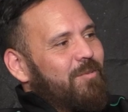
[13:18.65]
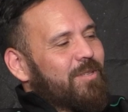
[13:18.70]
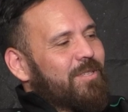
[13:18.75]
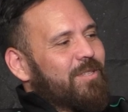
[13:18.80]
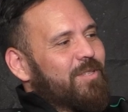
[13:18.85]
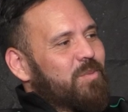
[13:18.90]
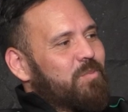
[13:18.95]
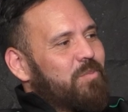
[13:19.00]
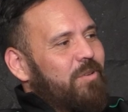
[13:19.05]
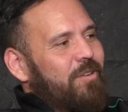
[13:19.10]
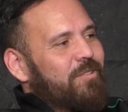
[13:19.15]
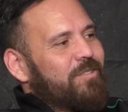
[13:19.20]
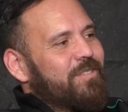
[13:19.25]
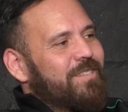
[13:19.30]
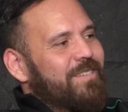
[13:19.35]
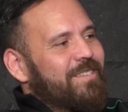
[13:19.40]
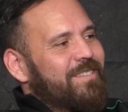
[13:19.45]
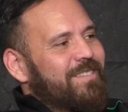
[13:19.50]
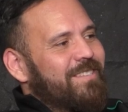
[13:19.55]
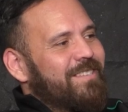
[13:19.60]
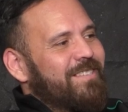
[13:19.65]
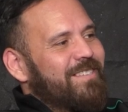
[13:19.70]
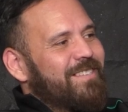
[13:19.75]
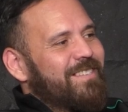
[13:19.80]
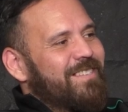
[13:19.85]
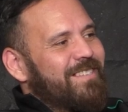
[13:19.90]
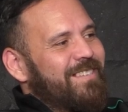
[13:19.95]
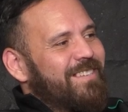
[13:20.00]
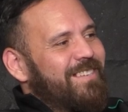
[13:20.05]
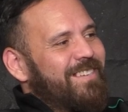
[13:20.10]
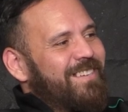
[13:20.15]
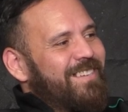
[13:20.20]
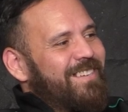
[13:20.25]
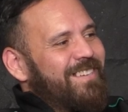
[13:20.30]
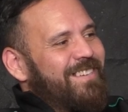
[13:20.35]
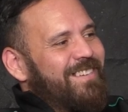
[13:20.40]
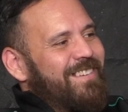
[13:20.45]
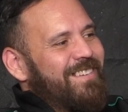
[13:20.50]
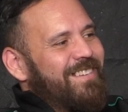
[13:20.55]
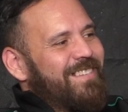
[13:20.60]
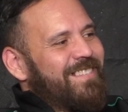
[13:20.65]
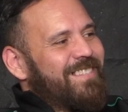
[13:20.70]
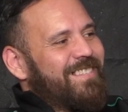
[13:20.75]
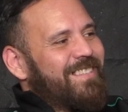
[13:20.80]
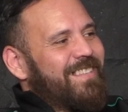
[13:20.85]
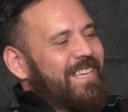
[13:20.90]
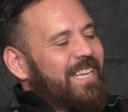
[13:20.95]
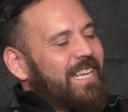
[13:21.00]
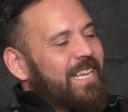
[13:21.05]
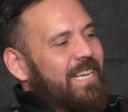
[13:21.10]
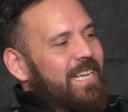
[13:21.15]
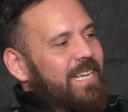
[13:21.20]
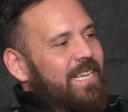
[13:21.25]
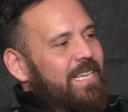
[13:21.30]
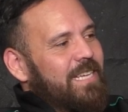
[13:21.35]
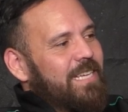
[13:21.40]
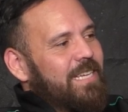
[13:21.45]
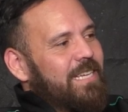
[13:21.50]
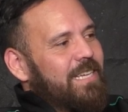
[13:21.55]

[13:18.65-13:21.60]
what's his process, his, his thing?